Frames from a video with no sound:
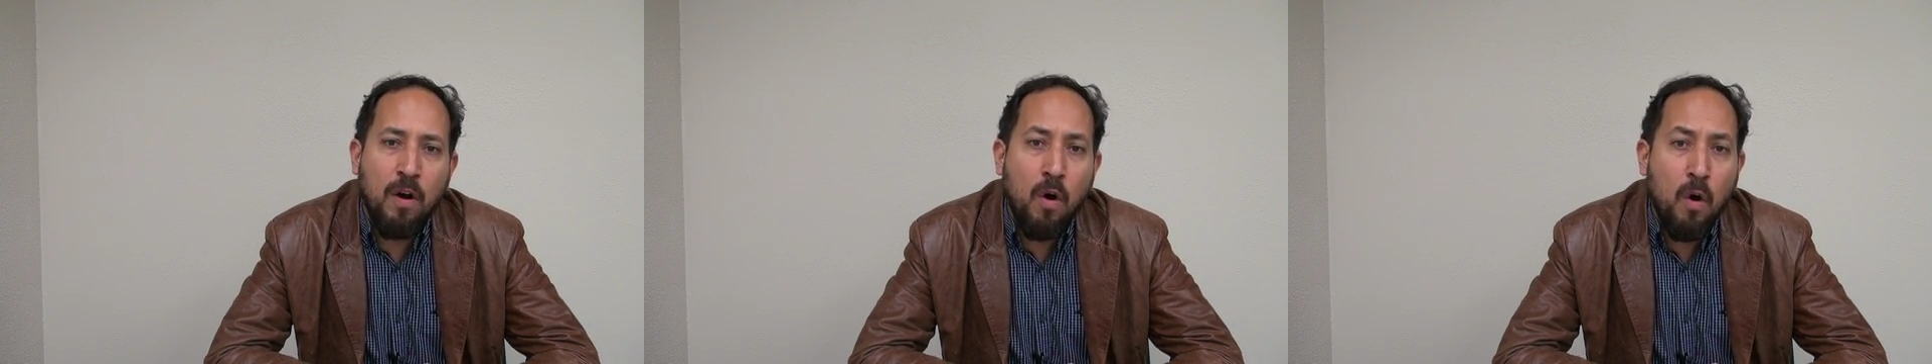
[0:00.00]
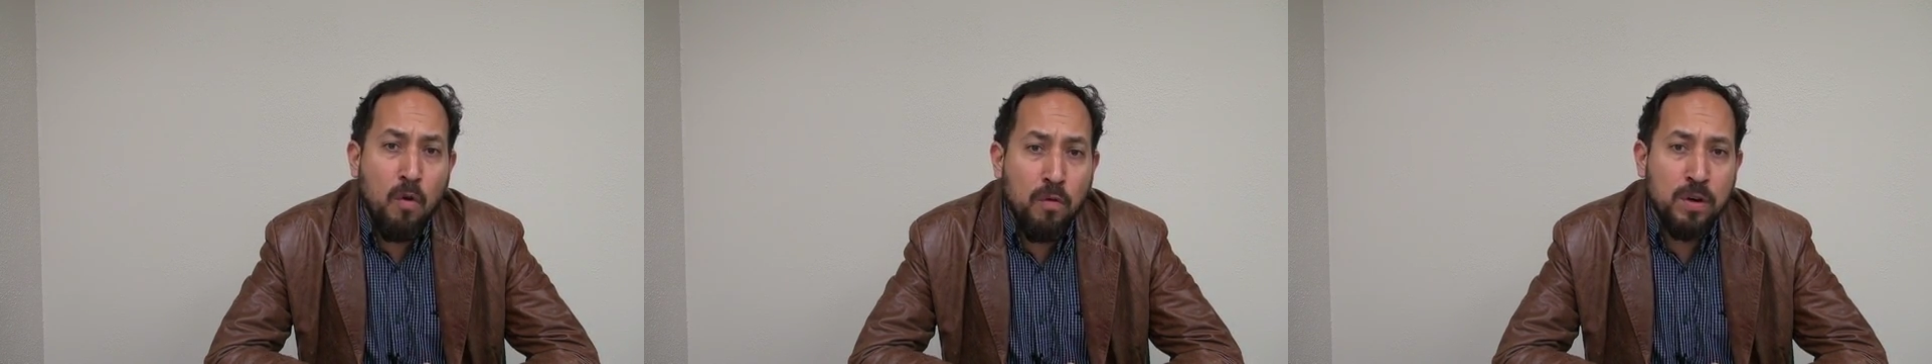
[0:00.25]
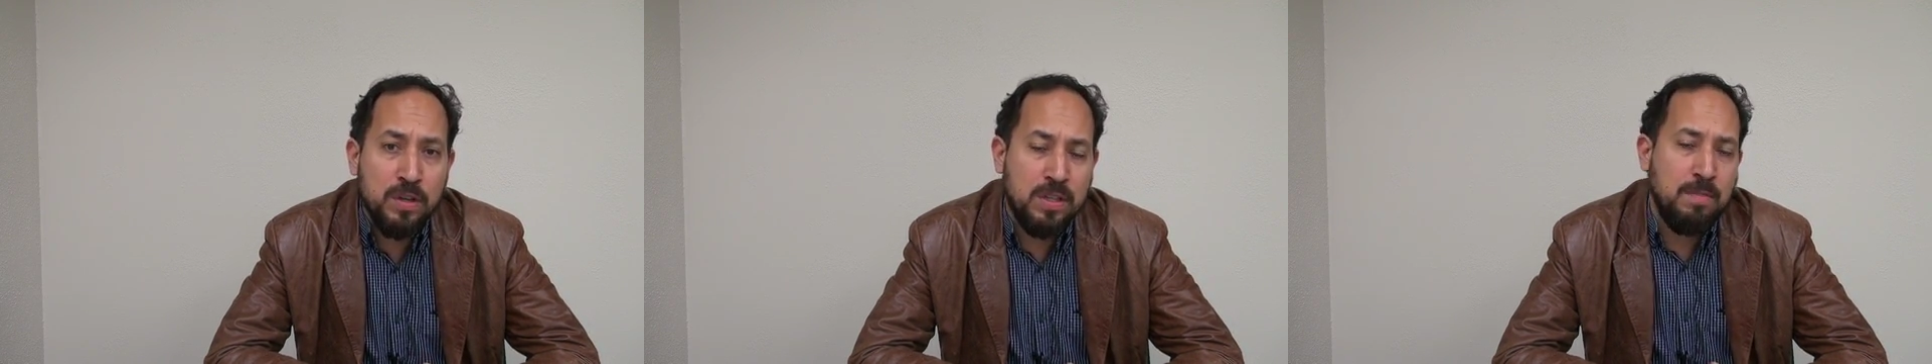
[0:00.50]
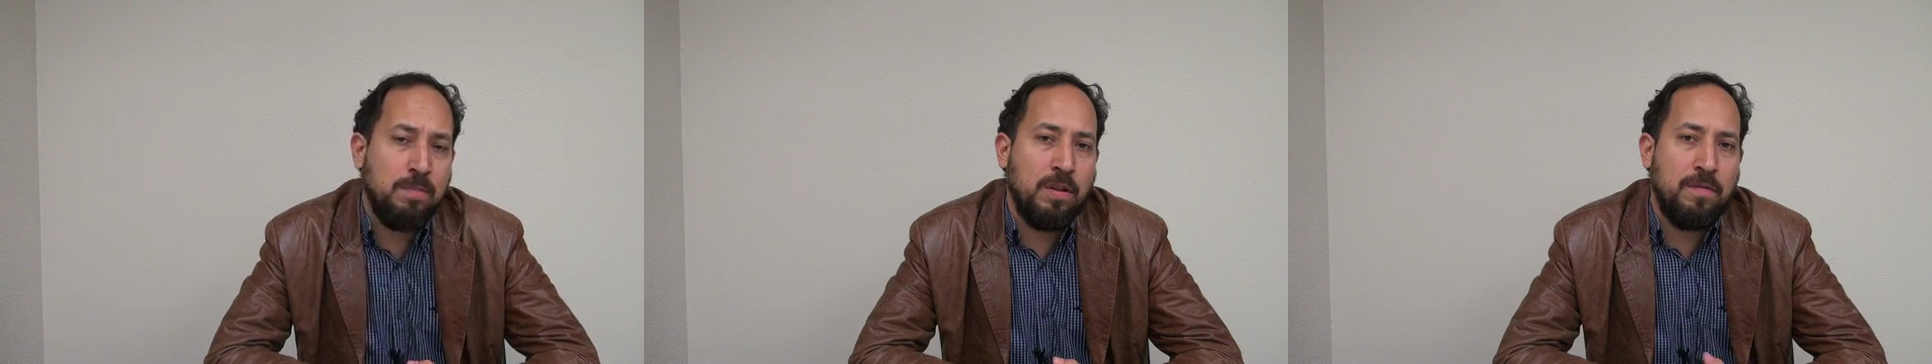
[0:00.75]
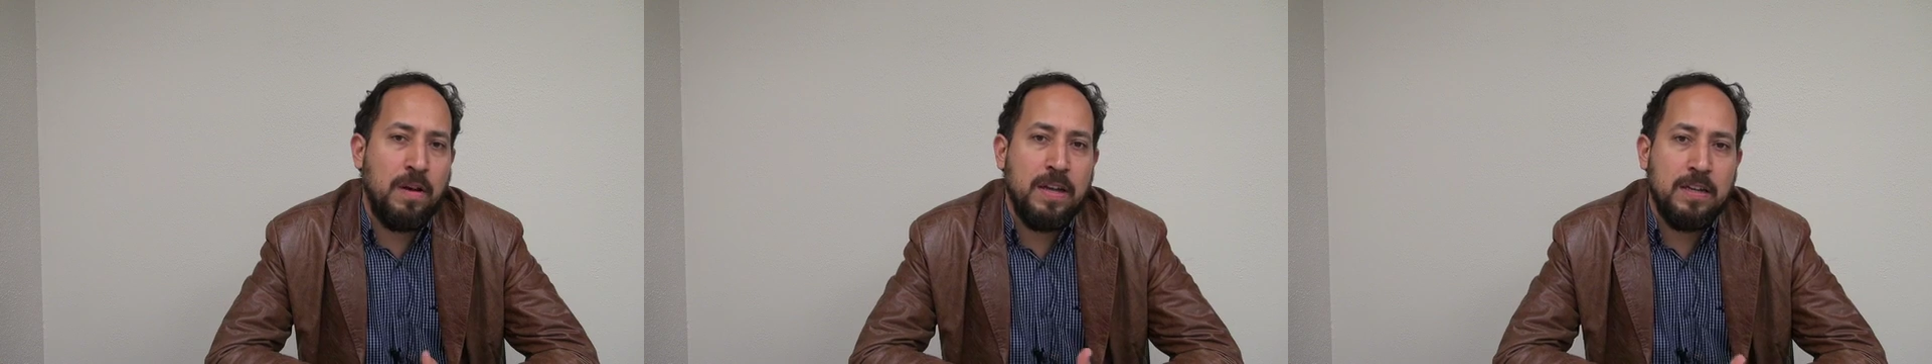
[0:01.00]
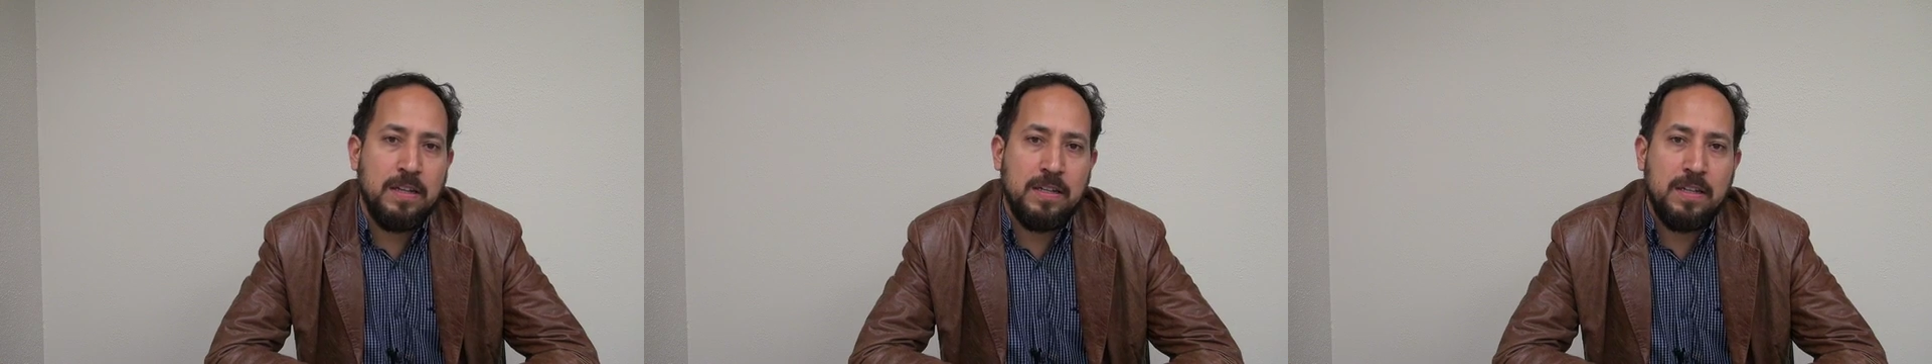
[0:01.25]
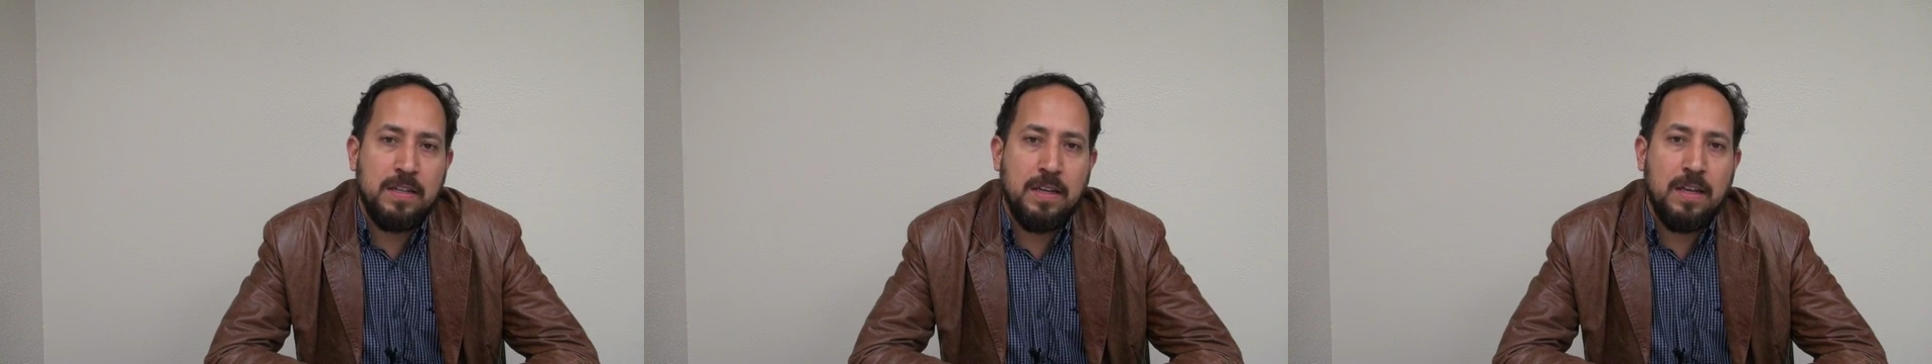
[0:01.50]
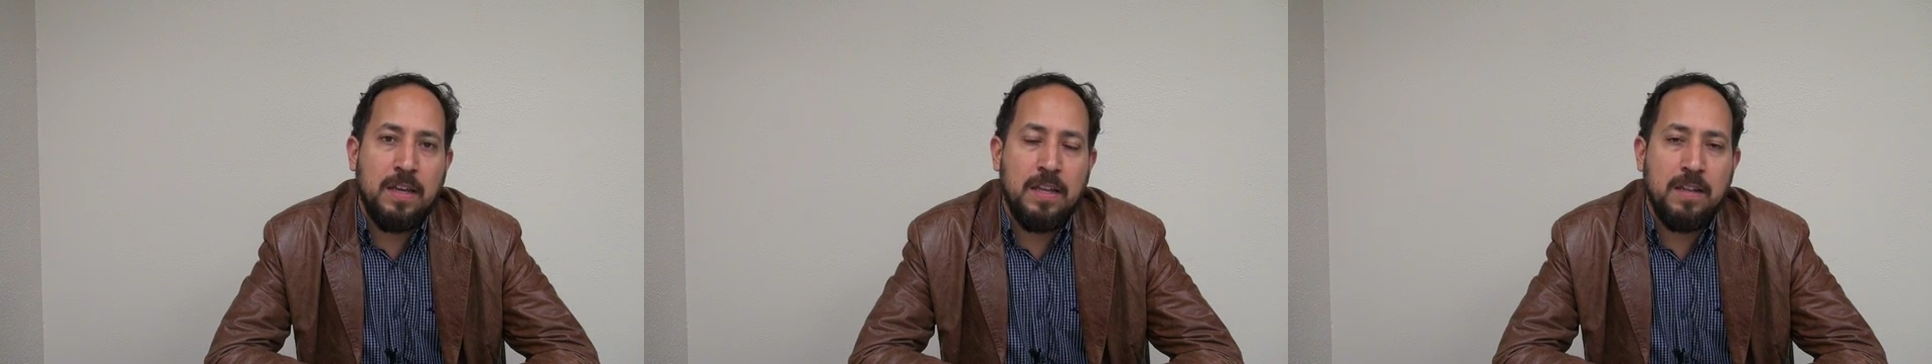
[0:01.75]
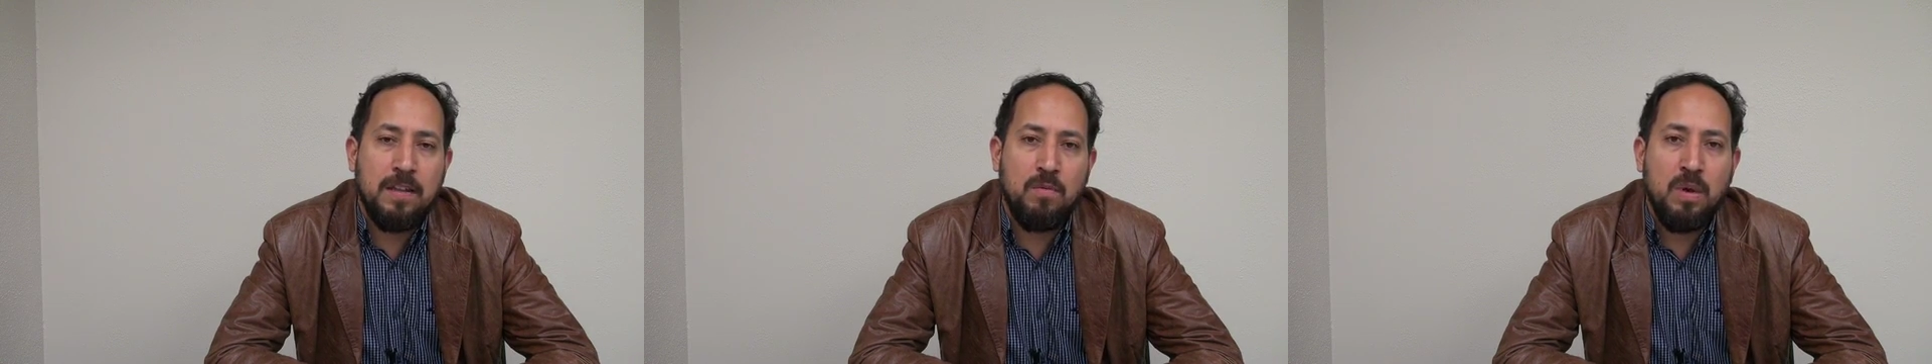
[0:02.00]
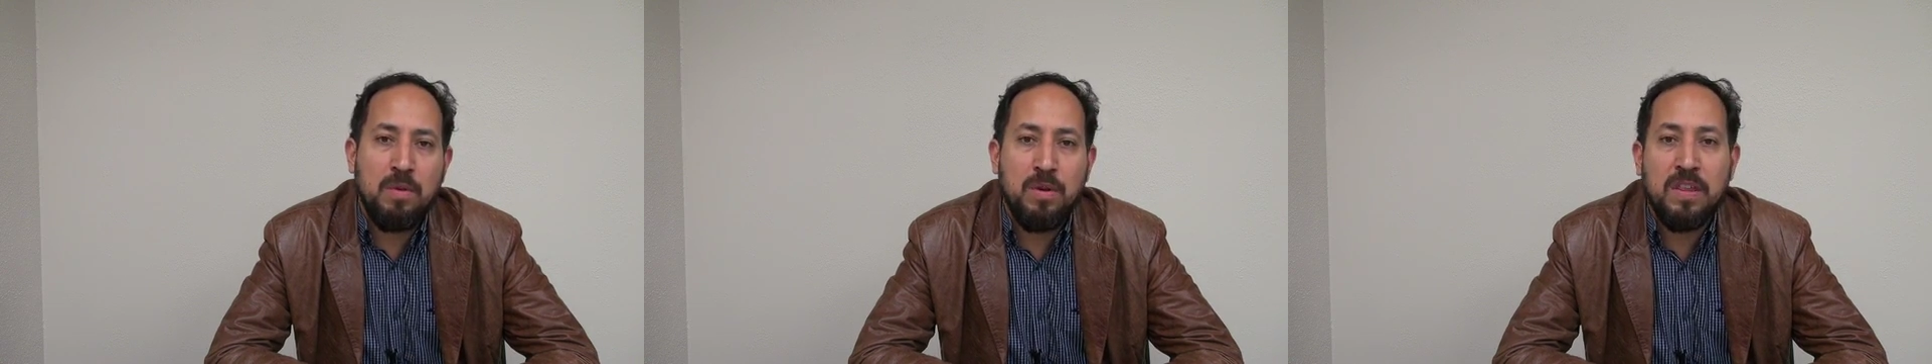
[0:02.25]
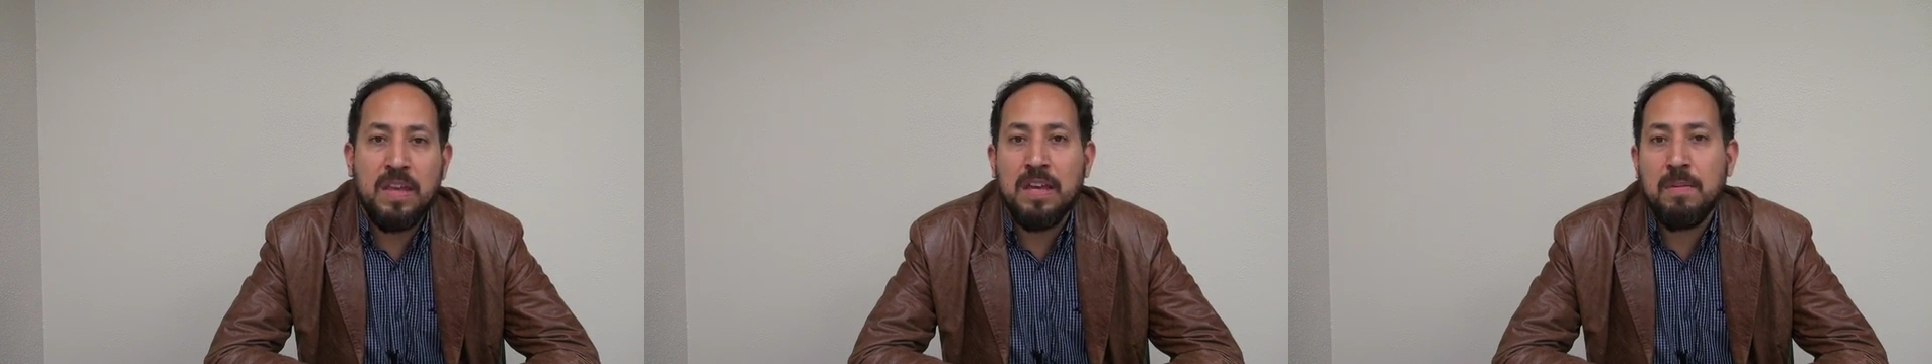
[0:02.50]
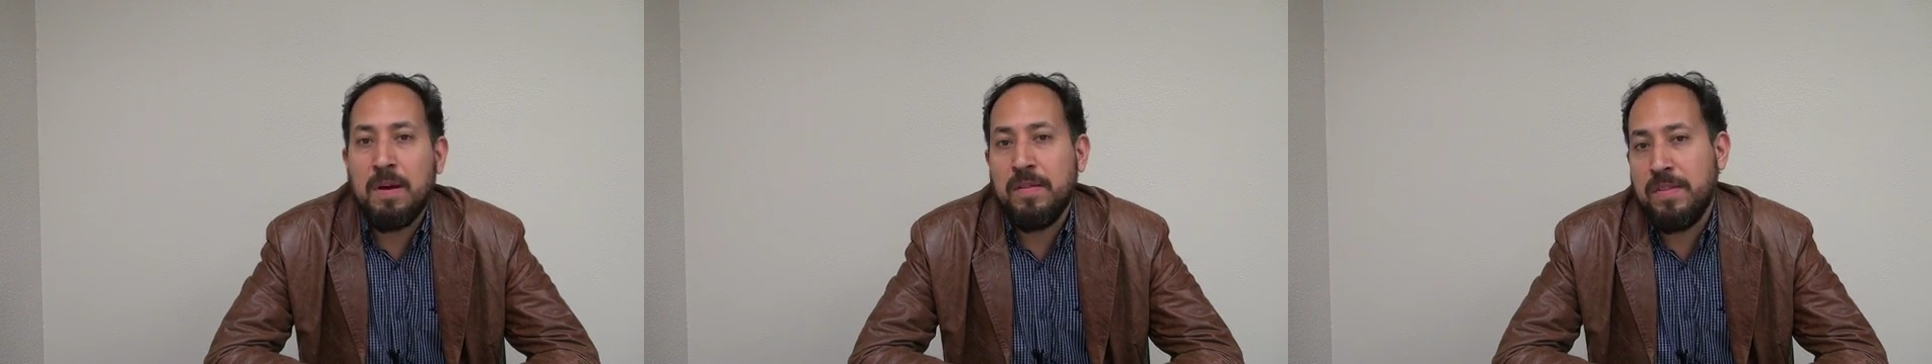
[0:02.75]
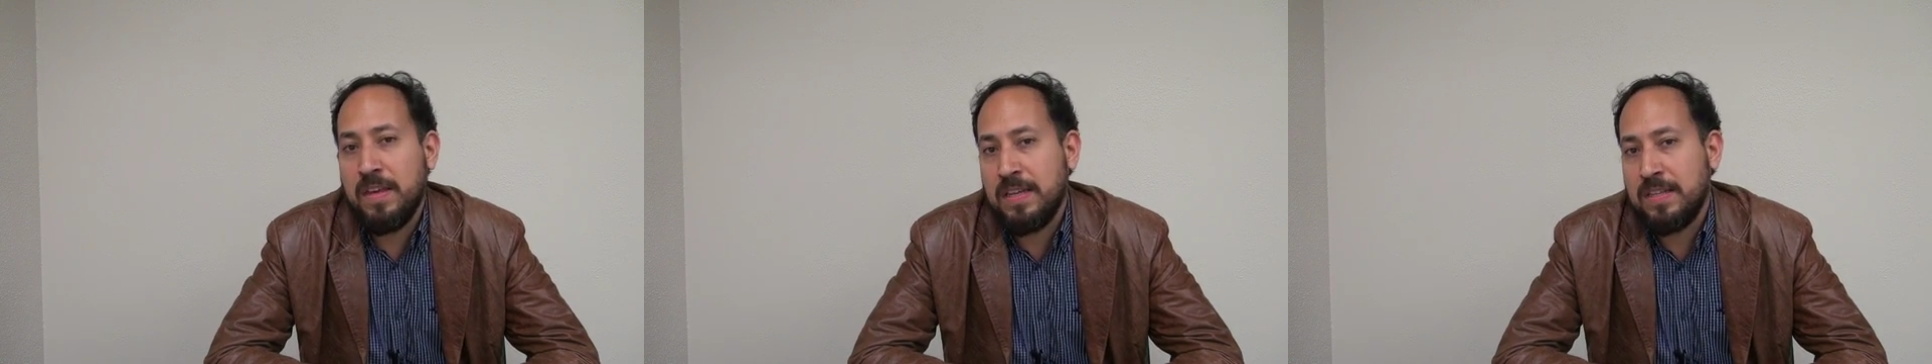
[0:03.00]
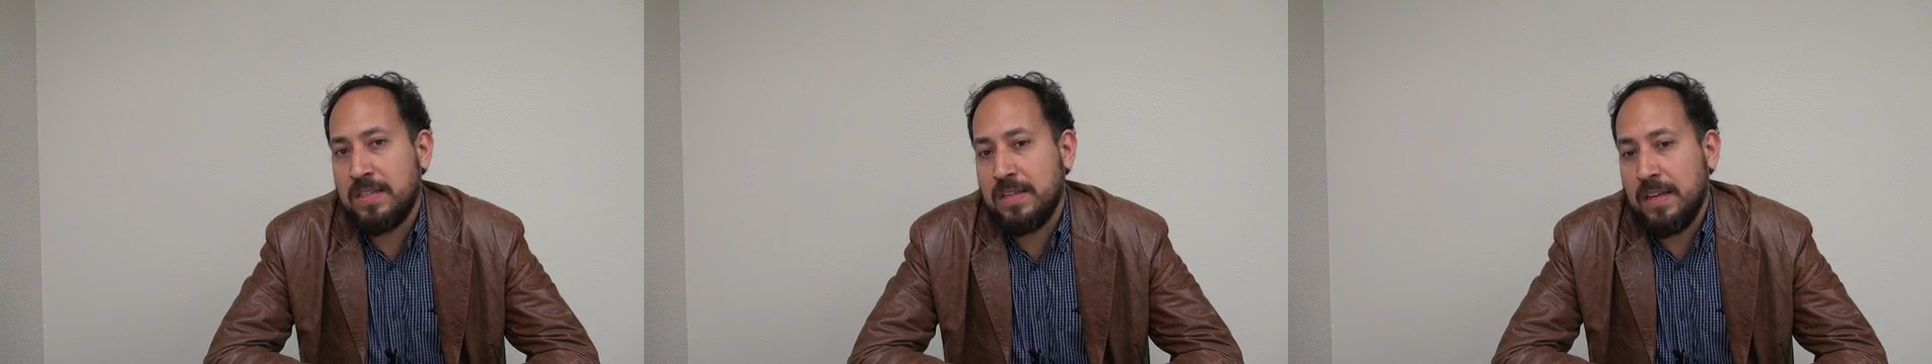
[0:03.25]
oversimplified it in the way we think about things